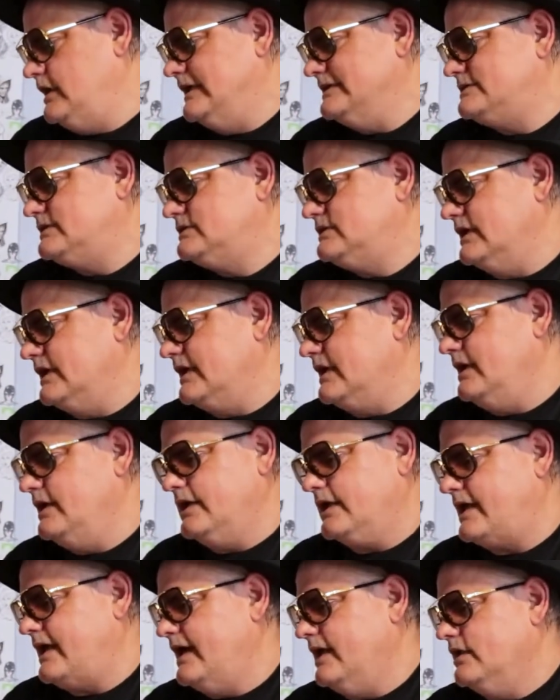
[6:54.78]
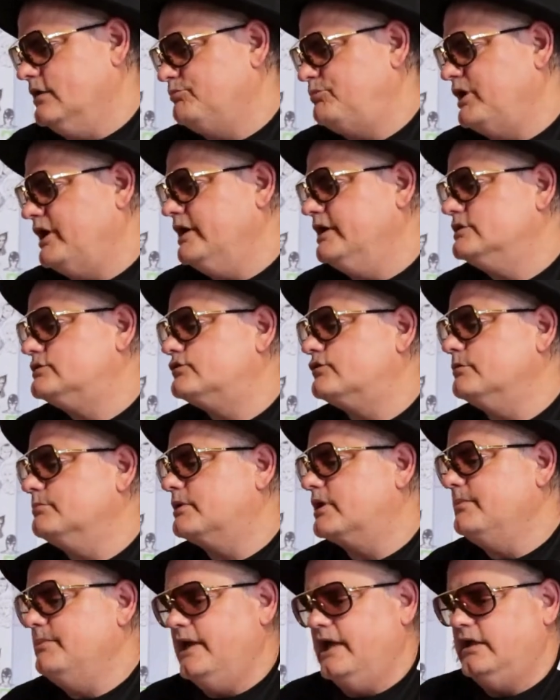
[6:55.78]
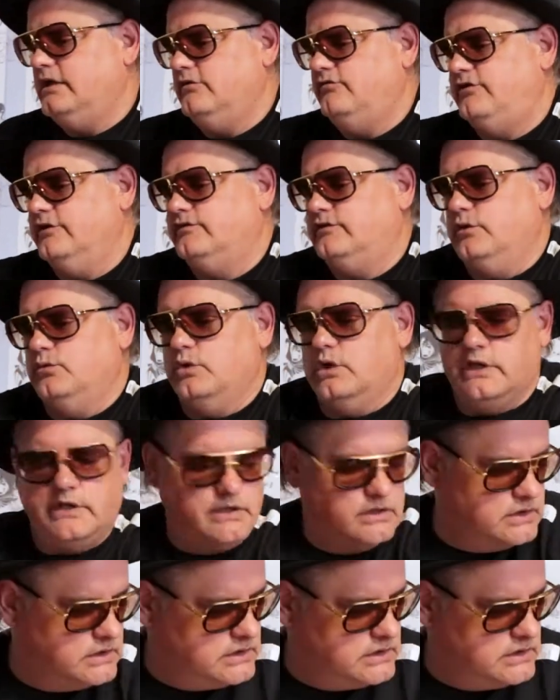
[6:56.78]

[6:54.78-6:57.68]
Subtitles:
that's an Alcala page from Commandy 51.